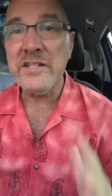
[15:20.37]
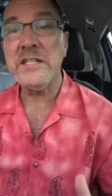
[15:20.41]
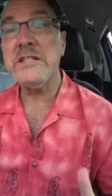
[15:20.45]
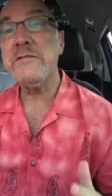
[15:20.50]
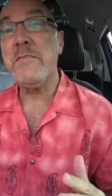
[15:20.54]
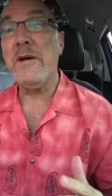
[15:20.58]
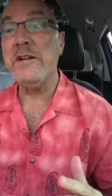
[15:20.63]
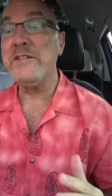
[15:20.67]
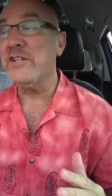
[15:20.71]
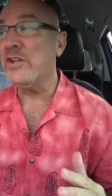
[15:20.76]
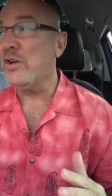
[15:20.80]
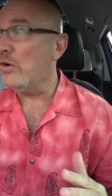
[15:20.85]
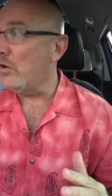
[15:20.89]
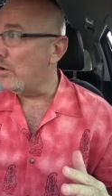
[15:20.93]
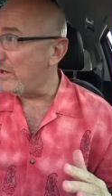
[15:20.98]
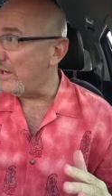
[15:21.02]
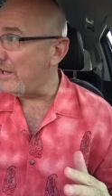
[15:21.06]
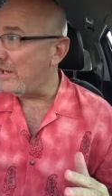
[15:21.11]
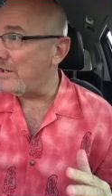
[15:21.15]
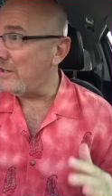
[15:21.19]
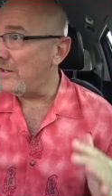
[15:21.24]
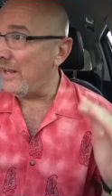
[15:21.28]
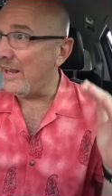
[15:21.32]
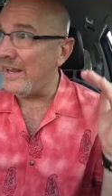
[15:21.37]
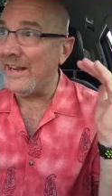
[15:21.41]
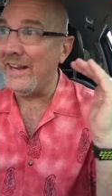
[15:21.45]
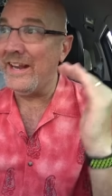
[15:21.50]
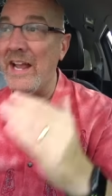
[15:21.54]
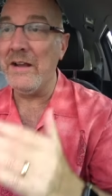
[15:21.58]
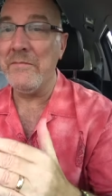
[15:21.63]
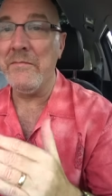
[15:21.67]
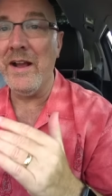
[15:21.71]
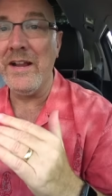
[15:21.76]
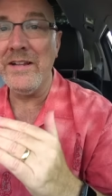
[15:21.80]
just about to go in and
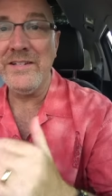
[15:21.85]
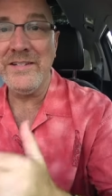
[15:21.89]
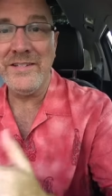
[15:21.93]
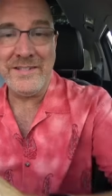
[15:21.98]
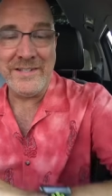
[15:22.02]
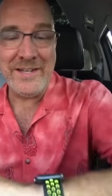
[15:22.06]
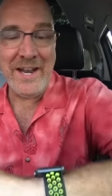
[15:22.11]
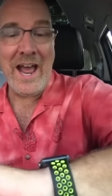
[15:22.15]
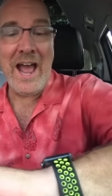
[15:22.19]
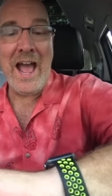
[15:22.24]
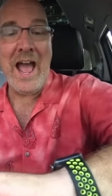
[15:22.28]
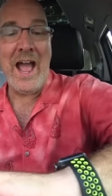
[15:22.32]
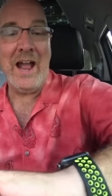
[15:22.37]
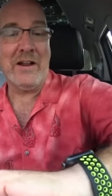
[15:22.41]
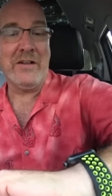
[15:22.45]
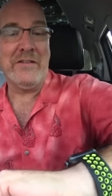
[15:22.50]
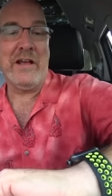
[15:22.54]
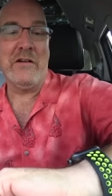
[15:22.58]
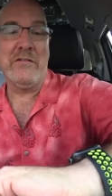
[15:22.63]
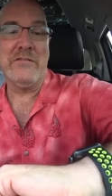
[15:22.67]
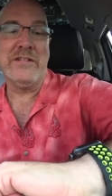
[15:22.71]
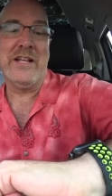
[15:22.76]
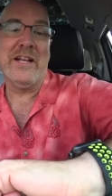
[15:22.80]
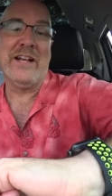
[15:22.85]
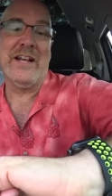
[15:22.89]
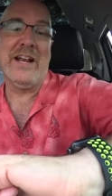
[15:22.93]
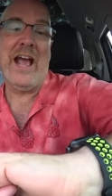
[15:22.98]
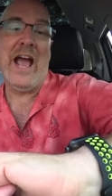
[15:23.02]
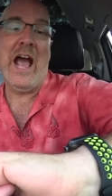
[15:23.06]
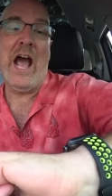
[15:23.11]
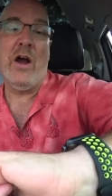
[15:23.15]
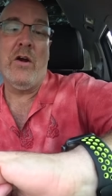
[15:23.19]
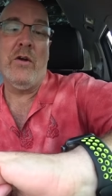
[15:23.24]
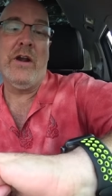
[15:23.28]
get my snack. That was like an
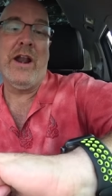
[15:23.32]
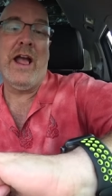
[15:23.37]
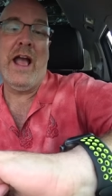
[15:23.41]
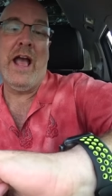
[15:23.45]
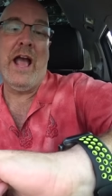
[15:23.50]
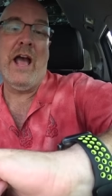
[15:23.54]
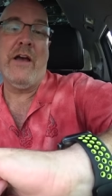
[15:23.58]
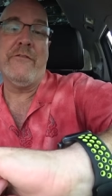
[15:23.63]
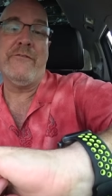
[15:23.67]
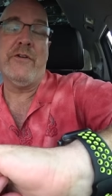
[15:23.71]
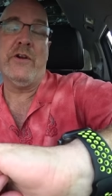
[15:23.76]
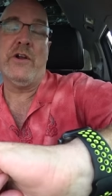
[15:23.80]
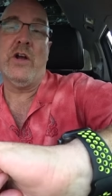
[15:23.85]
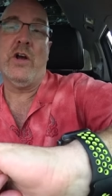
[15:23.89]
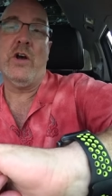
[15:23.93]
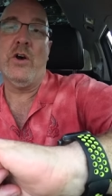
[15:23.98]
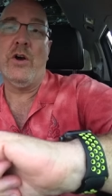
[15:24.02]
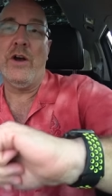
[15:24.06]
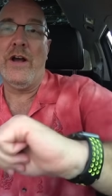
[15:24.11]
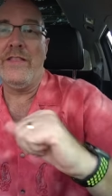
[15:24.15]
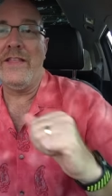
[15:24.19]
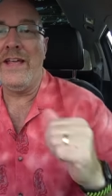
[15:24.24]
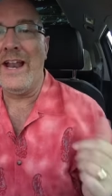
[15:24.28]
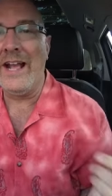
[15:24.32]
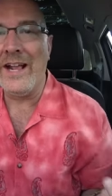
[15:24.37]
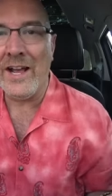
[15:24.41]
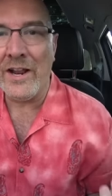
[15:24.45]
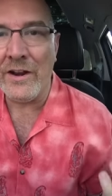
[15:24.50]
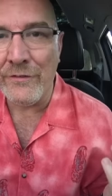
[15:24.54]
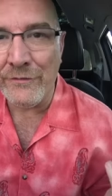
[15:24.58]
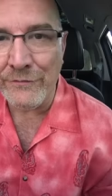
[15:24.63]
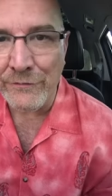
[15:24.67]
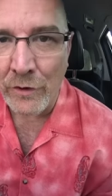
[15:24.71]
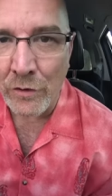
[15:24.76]
hour and a half ago, and then I
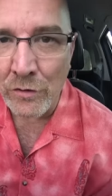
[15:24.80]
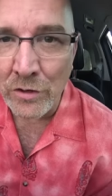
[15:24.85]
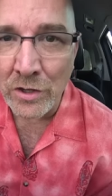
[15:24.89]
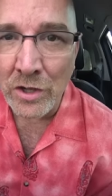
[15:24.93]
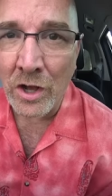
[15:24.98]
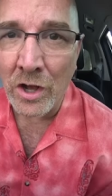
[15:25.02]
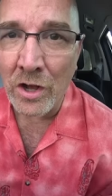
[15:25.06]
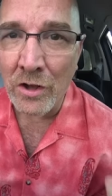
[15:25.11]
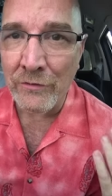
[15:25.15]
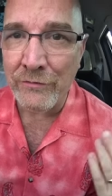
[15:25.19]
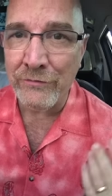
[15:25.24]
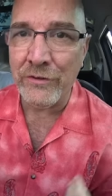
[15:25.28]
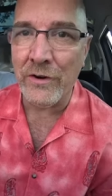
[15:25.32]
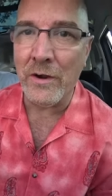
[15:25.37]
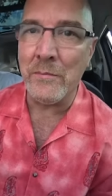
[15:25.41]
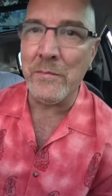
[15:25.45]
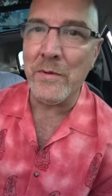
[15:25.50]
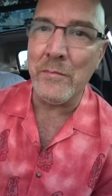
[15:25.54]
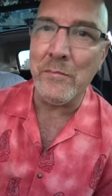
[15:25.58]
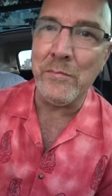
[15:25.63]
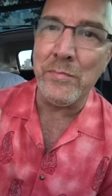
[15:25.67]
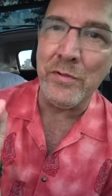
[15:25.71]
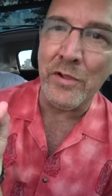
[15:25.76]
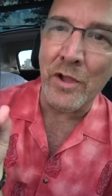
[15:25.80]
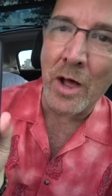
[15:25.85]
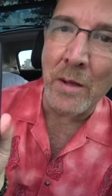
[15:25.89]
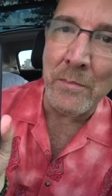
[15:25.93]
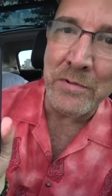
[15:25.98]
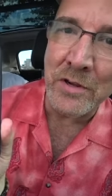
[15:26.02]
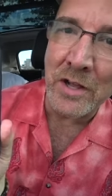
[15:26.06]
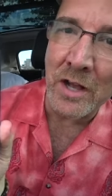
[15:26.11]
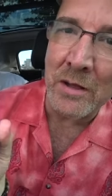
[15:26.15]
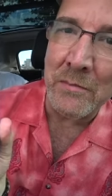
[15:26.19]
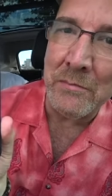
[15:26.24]
got a phone call from
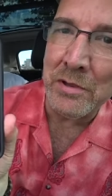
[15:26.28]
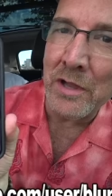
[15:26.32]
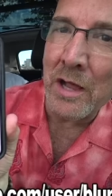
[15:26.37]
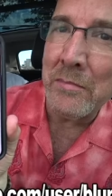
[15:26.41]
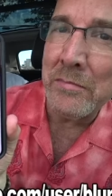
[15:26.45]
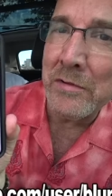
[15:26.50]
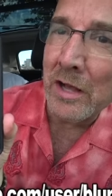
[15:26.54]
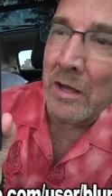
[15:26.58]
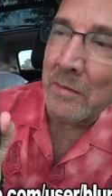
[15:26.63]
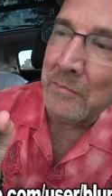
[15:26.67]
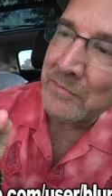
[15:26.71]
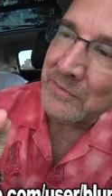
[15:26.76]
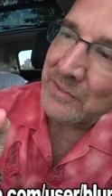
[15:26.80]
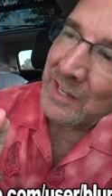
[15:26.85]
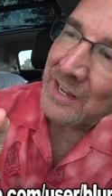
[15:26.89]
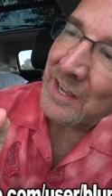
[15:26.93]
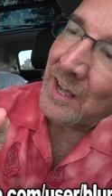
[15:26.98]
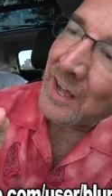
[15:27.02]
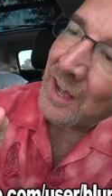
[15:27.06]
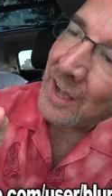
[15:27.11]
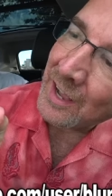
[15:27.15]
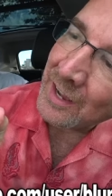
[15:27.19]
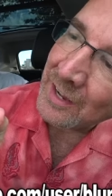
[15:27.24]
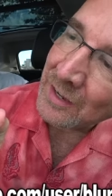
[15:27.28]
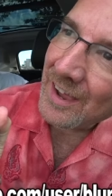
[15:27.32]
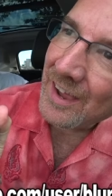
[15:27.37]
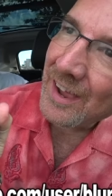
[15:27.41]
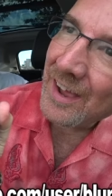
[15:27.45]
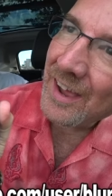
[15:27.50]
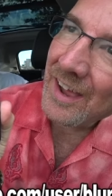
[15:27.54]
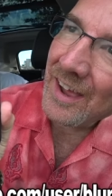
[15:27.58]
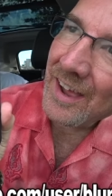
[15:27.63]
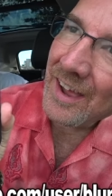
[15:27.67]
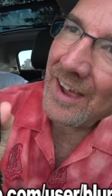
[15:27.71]
Blumgum. Blumgum, say hi.
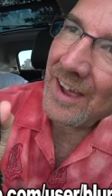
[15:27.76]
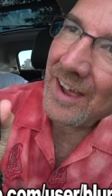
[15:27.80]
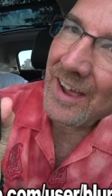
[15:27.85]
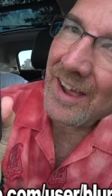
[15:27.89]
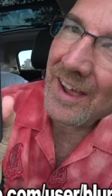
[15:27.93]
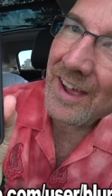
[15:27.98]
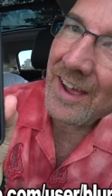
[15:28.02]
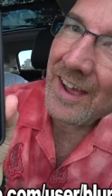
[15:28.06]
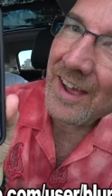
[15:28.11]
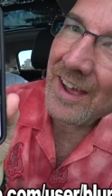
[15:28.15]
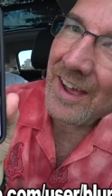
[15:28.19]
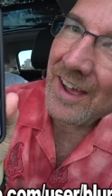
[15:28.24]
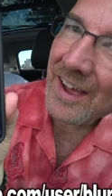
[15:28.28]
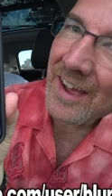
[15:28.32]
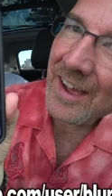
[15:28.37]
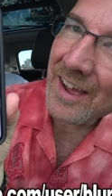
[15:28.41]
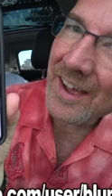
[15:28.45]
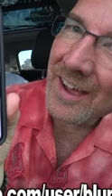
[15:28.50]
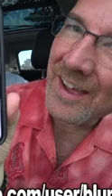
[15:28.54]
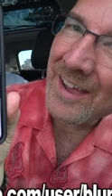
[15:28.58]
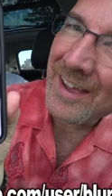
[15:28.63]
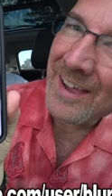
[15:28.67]
What's up, guys?